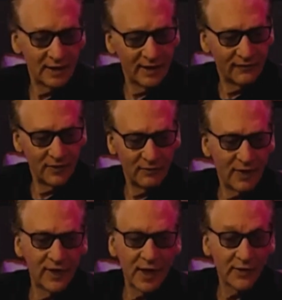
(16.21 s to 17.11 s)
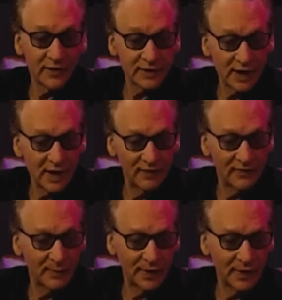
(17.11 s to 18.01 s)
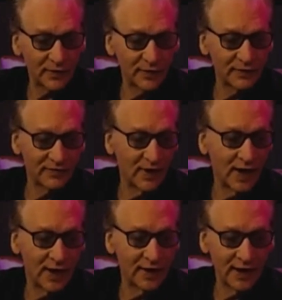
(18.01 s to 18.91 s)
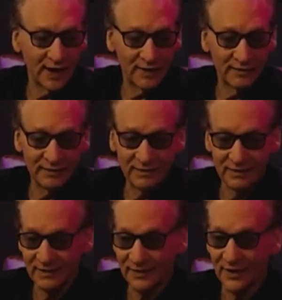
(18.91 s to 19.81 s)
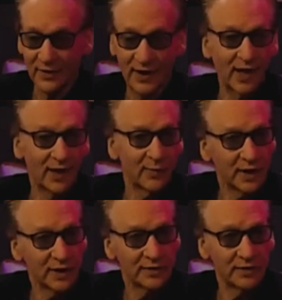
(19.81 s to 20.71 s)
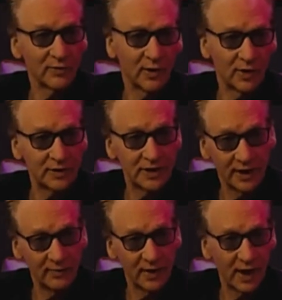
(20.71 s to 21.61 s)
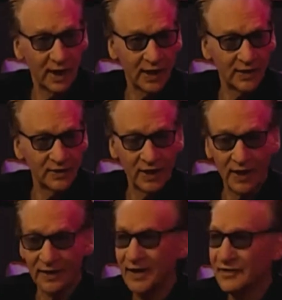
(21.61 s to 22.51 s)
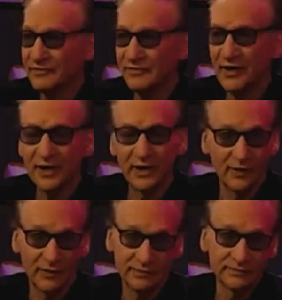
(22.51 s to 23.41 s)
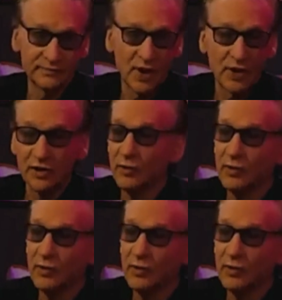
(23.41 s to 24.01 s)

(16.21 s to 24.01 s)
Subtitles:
if you're on the other side of the political divide and you don't care because the wrong team guy got shot, you. You're